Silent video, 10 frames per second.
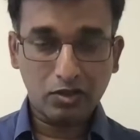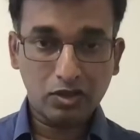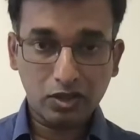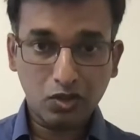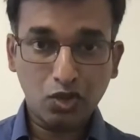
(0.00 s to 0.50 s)

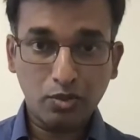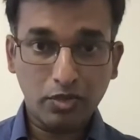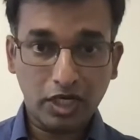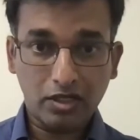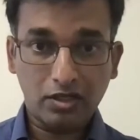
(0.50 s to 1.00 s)
good
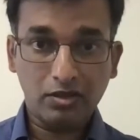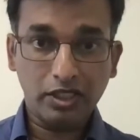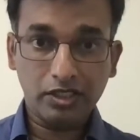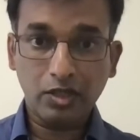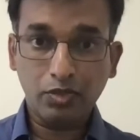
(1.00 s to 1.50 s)

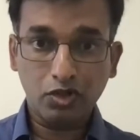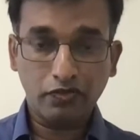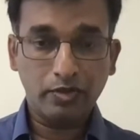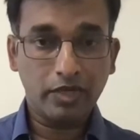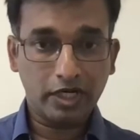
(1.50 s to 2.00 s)
example of a
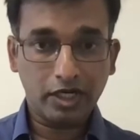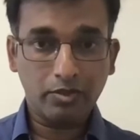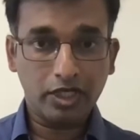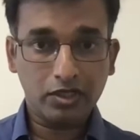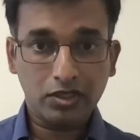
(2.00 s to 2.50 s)

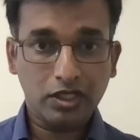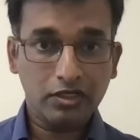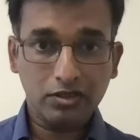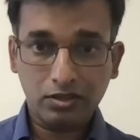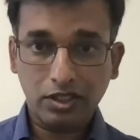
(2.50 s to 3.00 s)
marketplace
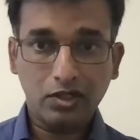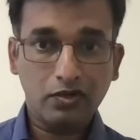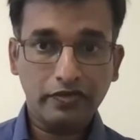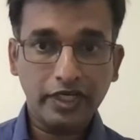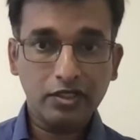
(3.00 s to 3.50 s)
consisting of
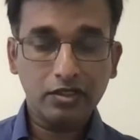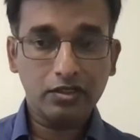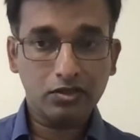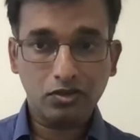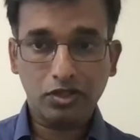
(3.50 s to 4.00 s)

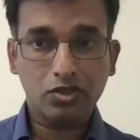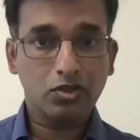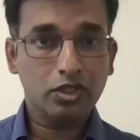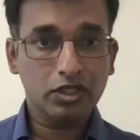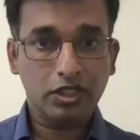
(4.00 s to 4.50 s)
eaters,
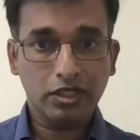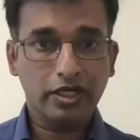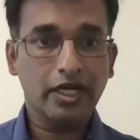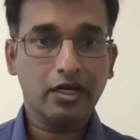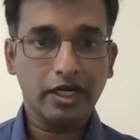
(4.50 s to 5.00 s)
restaurants, and
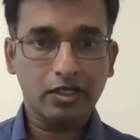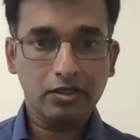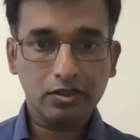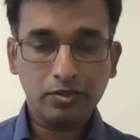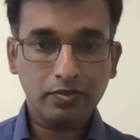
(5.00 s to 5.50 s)

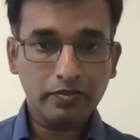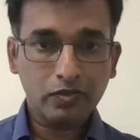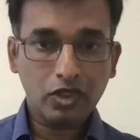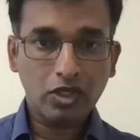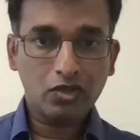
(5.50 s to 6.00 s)
riders.
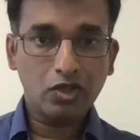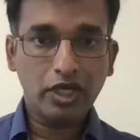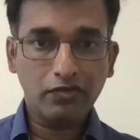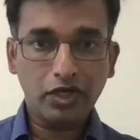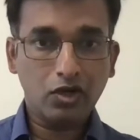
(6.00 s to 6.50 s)
So
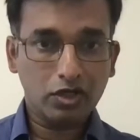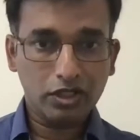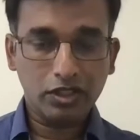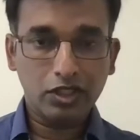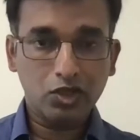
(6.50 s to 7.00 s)
every order
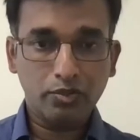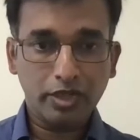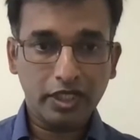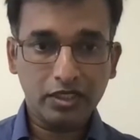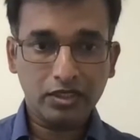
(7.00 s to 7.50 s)
that you
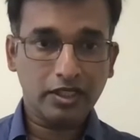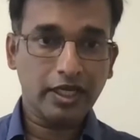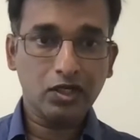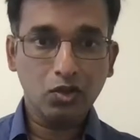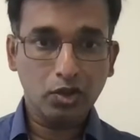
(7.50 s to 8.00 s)
place
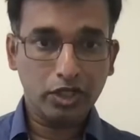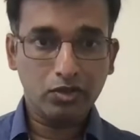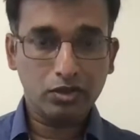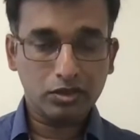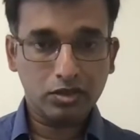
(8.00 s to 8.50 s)
can go into a
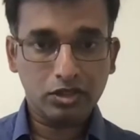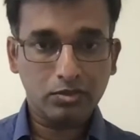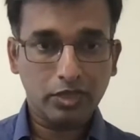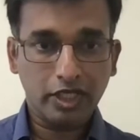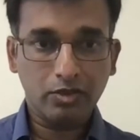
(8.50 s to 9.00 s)
system
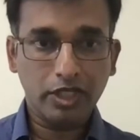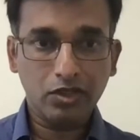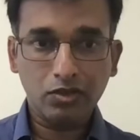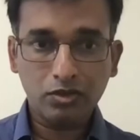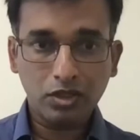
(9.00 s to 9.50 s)
like
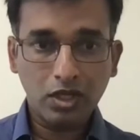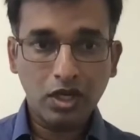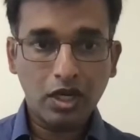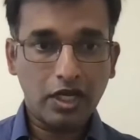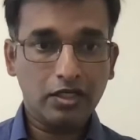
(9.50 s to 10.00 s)
Pino,
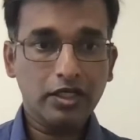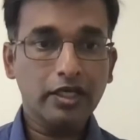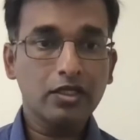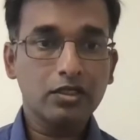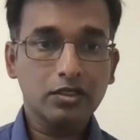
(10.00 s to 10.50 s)
and the
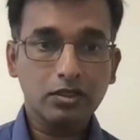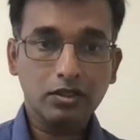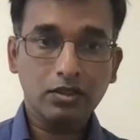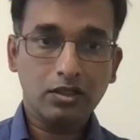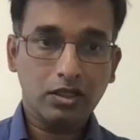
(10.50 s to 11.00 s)
internal
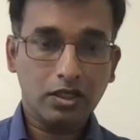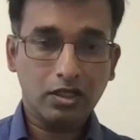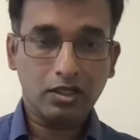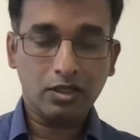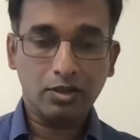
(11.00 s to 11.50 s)

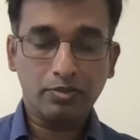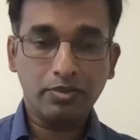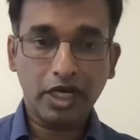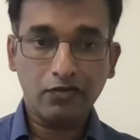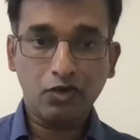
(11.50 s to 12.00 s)

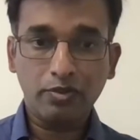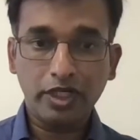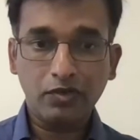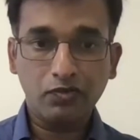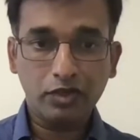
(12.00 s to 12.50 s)
platform
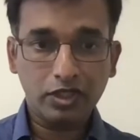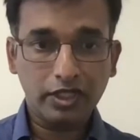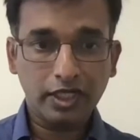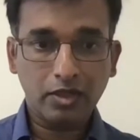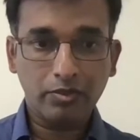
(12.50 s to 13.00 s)
team within a
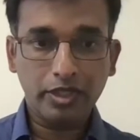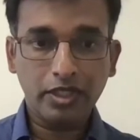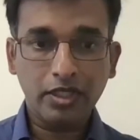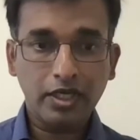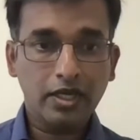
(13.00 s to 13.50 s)
company
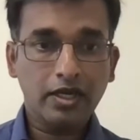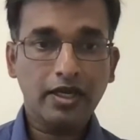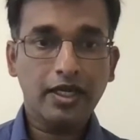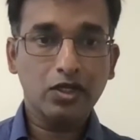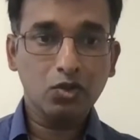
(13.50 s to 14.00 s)

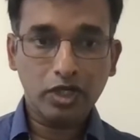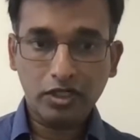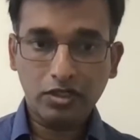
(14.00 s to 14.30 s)
can look at this